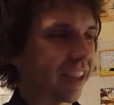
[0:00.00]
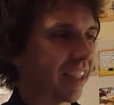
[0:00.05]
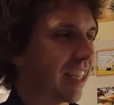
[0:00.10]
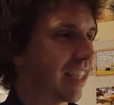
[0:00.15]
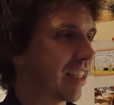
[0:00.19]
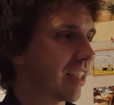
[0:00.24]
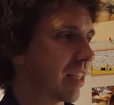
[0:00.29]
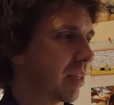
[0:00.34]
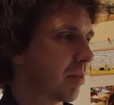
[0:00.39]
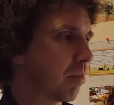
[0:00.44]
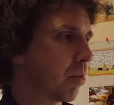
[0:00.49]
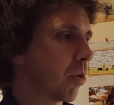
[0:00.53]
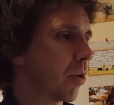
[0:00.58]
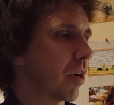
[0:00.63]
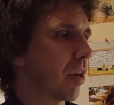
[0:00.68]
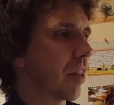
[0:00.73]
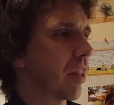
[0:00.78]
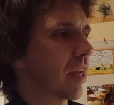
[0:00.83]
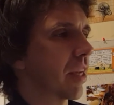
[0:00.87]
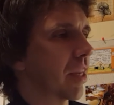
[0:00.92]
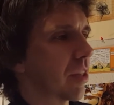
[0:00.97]
and that's the
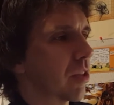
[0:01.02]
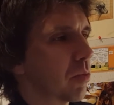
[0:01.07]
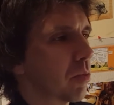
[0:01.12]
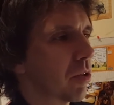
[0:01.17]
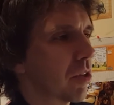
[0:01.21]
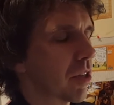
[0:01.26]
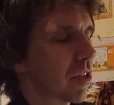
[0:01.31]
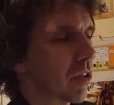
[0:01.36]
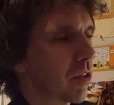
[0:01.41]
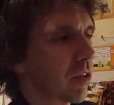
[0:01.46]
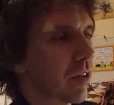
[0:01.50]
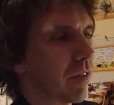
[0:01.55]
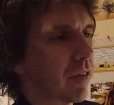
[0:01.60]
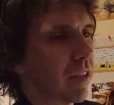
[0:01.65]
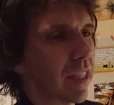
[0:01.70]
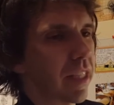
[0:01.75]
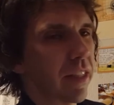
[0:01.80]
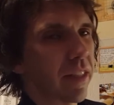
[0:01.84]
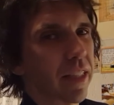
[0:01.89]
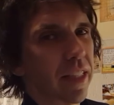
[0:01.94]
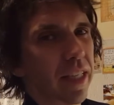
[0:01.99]
important thing, is we're just sort of
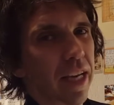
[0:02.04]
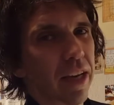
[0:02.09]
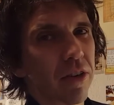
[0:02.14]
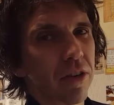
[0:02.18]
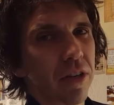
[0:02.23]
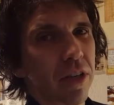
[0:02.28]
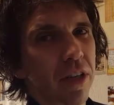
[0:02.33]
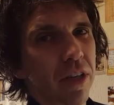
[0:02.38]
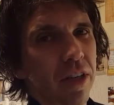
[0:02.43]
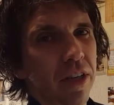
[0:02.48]
teasing out